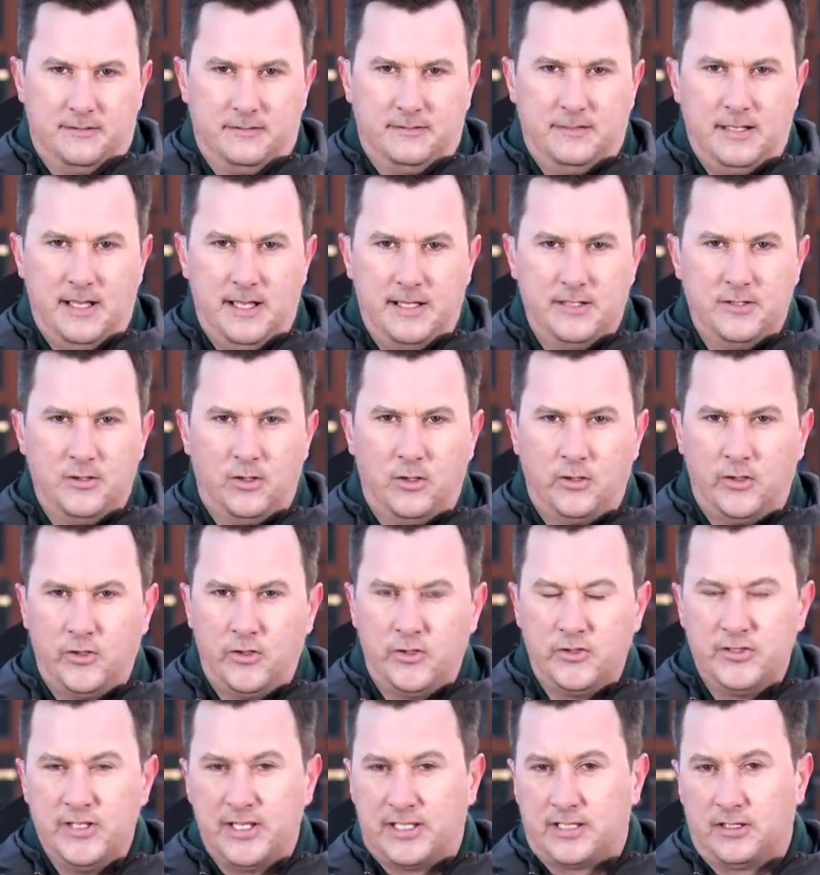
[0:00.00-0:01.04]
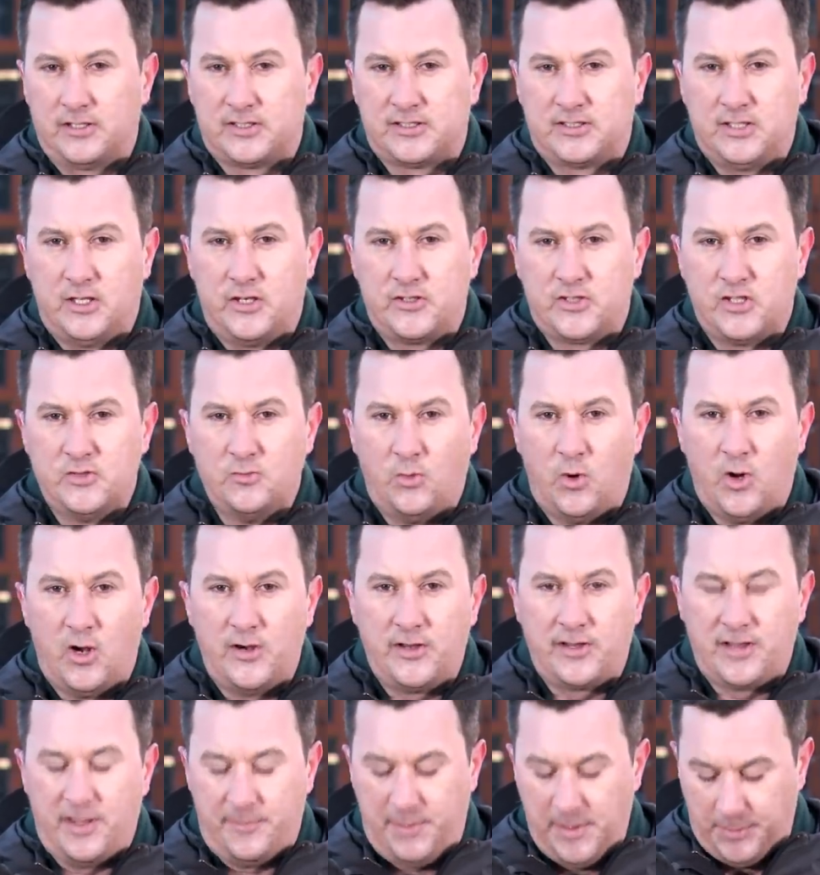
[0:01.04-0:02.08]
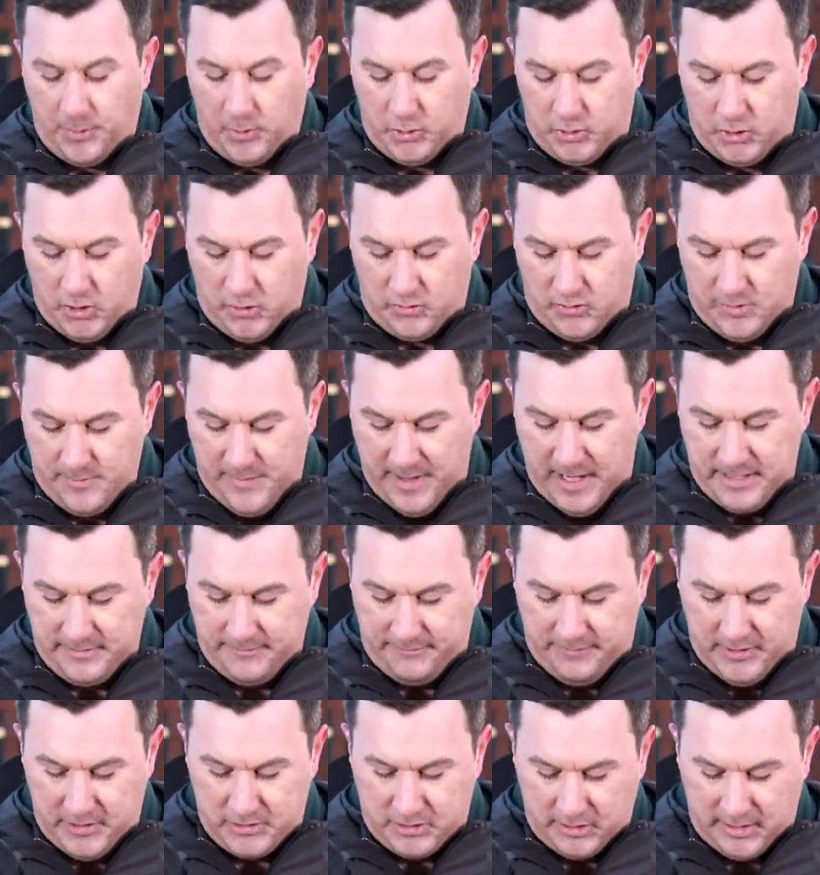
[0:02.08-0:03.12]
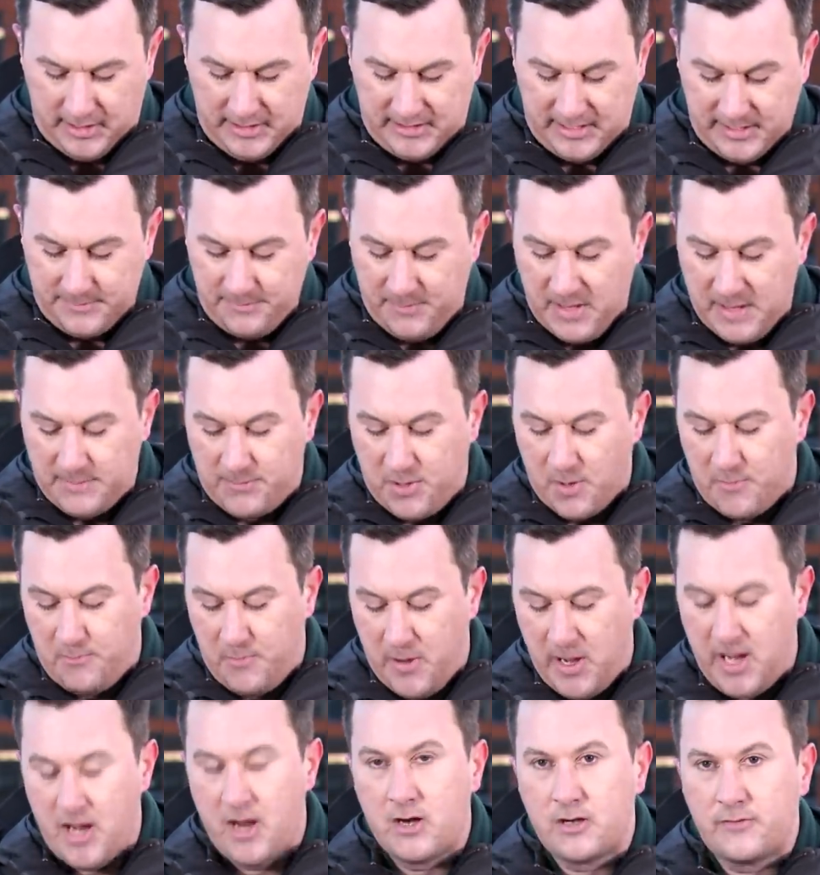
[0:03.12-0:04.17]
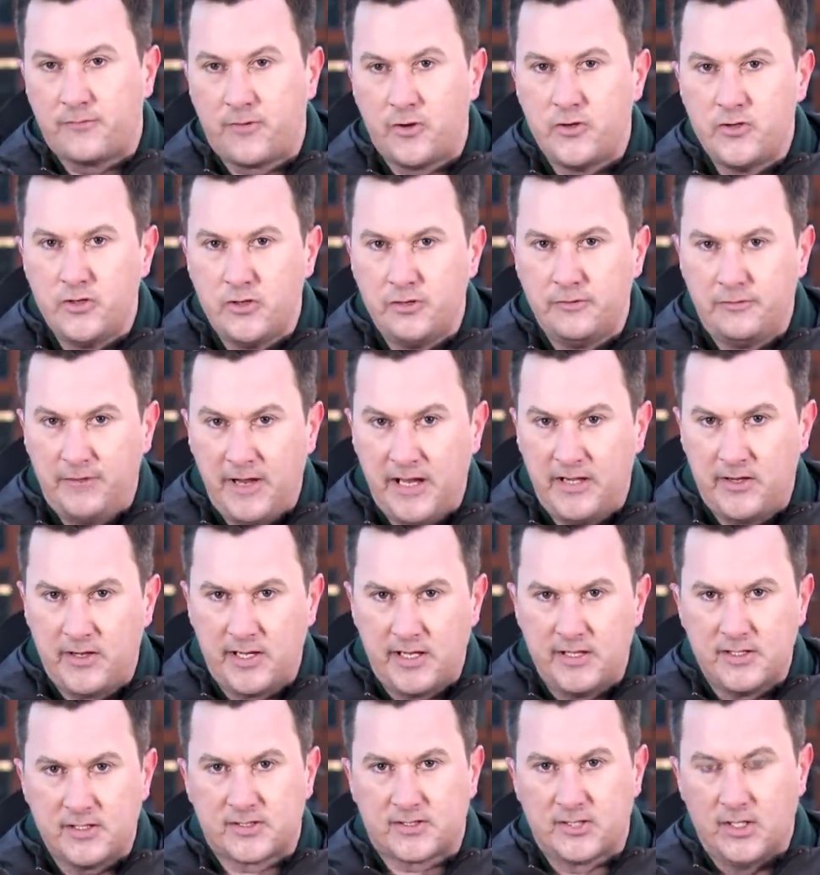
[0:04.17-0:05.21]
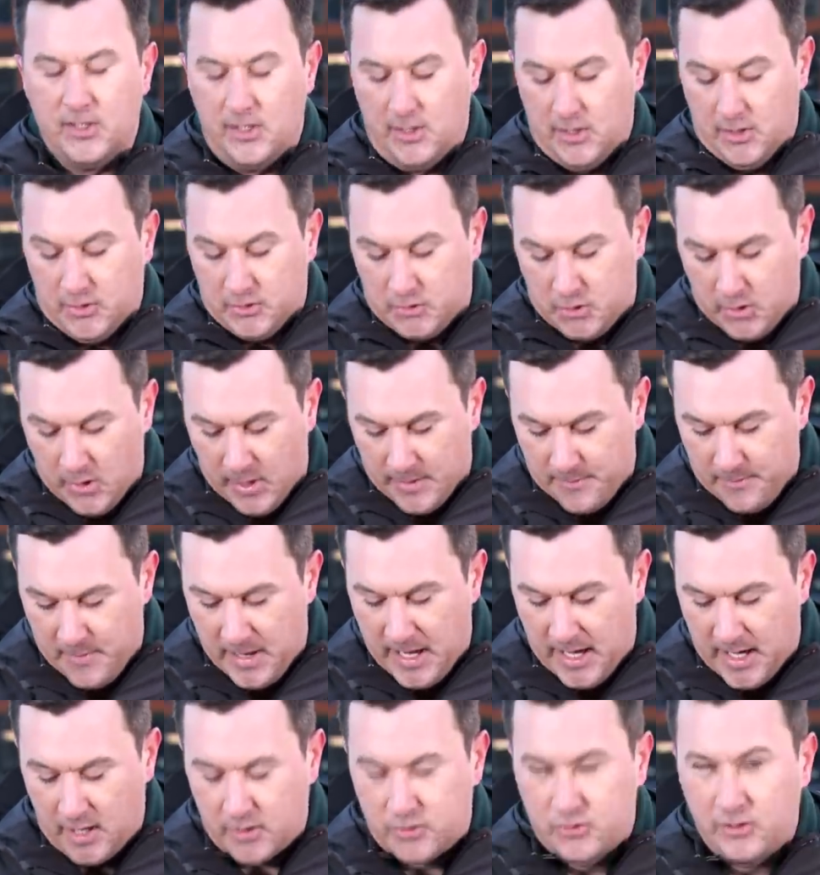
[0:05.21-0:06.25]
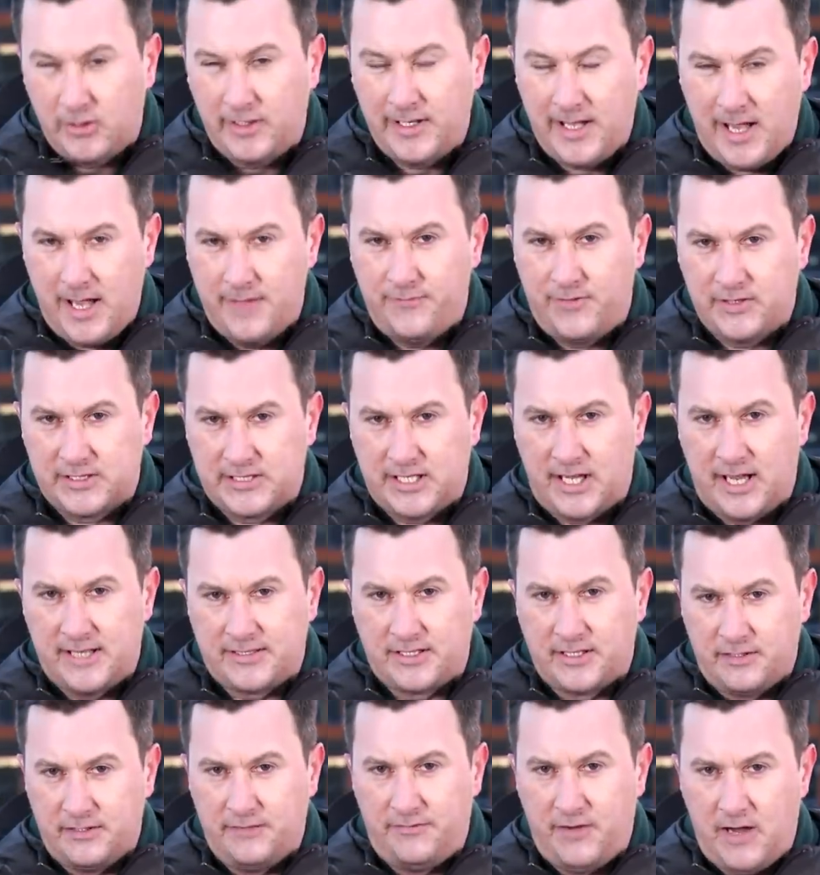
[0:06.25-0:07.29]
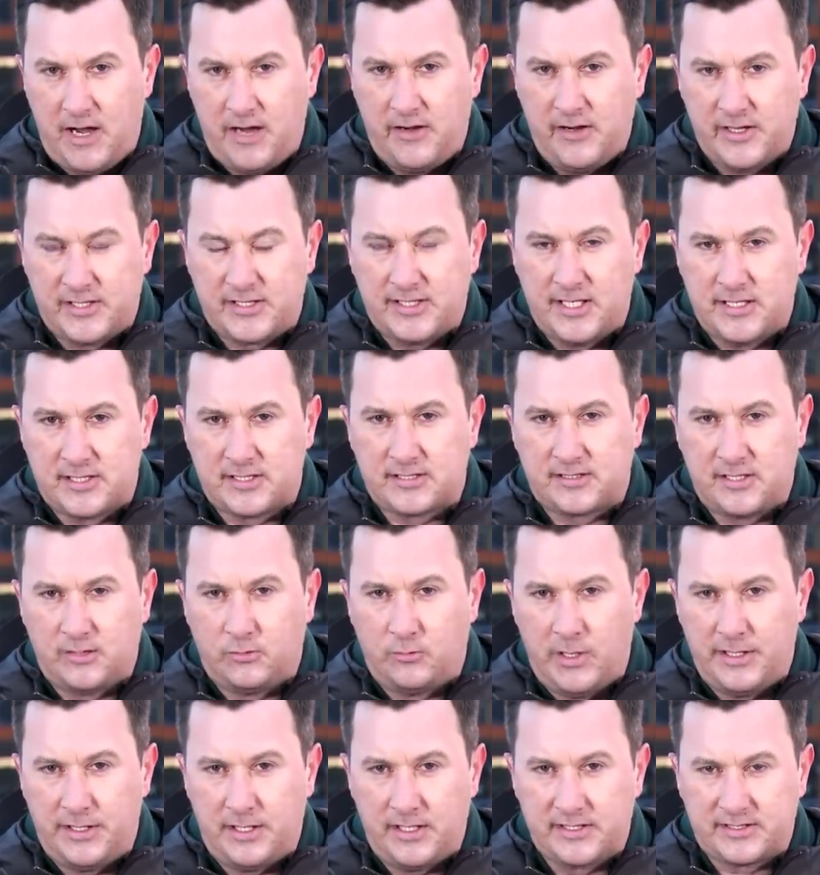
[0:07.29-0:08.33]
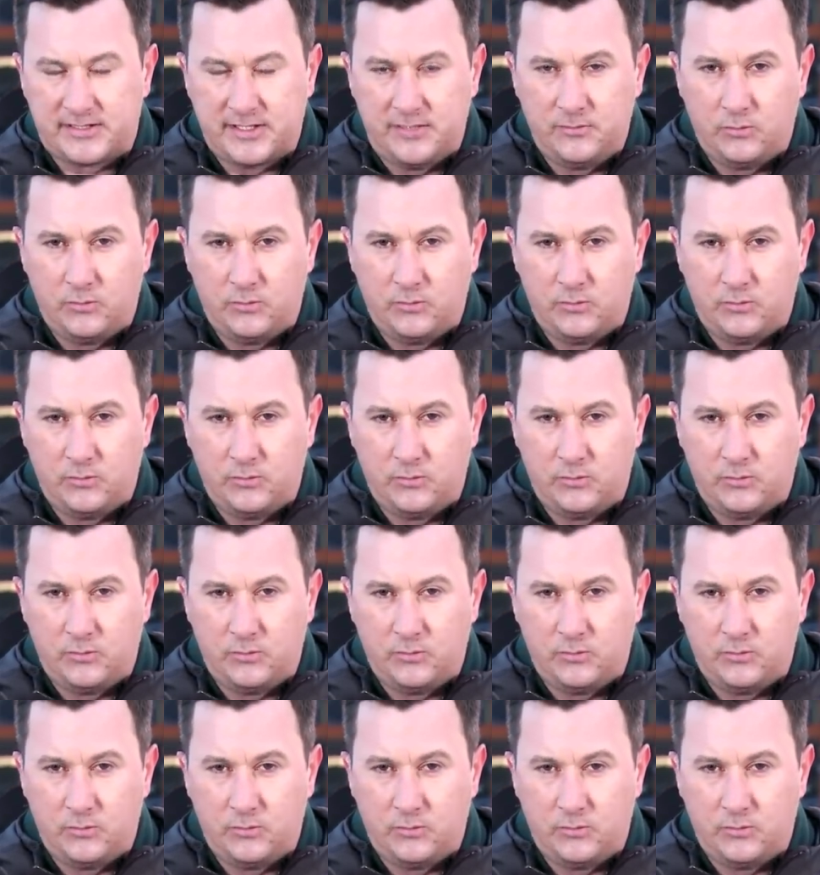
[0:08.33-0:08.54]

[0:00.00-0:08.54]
Yeah, in Holyrood, Nicola Sturgeon warning that people should remain vigilant and be prepared for new variants to emerge, really emphasising that the virus is still with us.